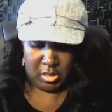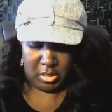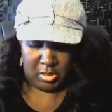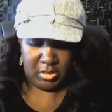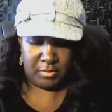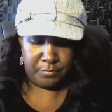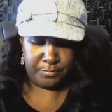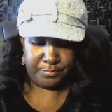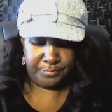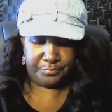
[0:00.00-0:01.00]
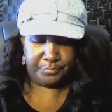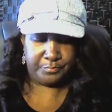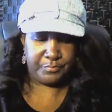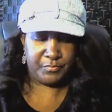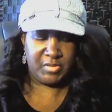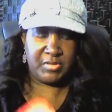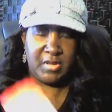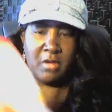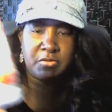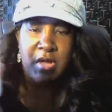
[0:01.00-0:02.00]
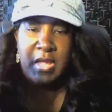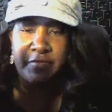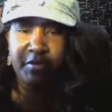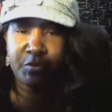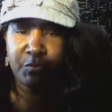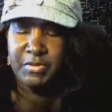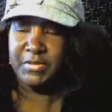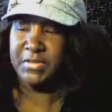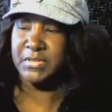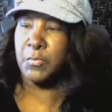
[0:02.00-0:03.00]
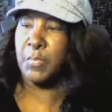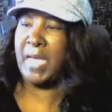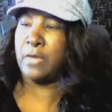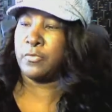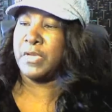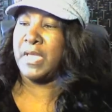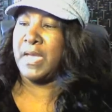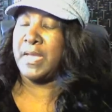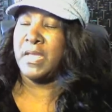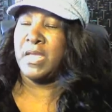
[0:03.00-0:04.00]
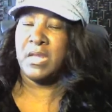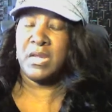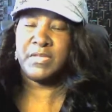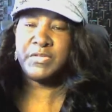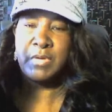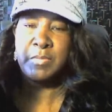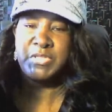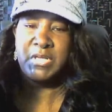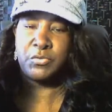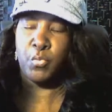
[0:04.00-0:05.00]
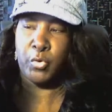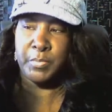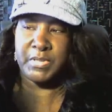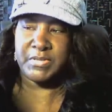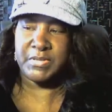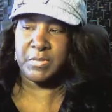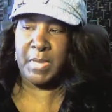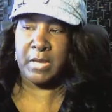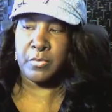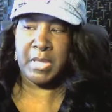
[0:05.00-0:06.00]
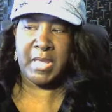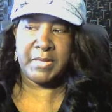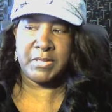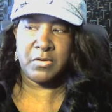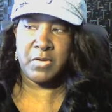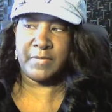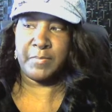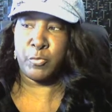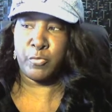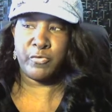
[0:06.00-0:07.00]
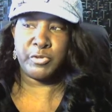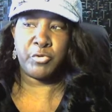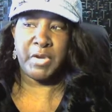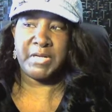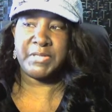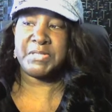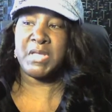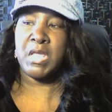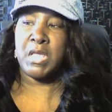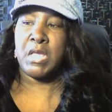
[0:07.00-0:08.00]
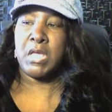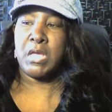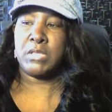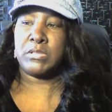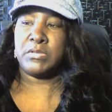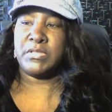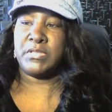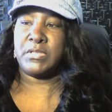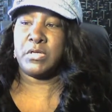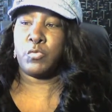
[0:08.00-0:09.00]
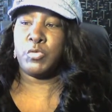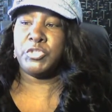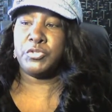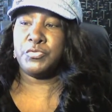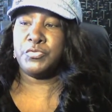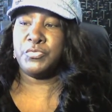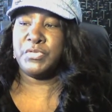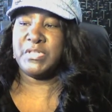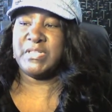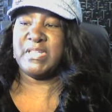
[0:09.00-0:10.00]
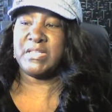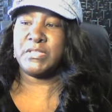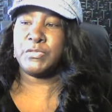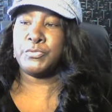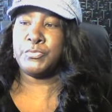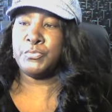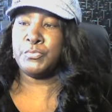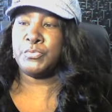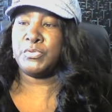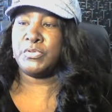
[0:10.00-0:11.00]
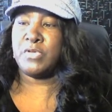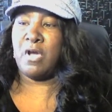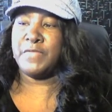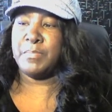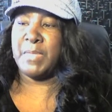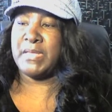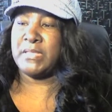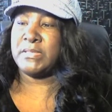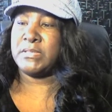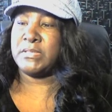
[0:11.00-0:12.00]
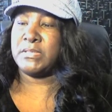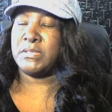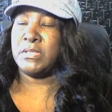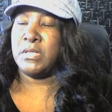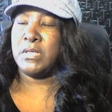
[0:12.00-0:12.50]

And also I have this one. This is the powder kind. And this one I'm going to take to work because it's the powder kind. It don't have to be refrigerated. So this is the original Nestle Coffee Mates.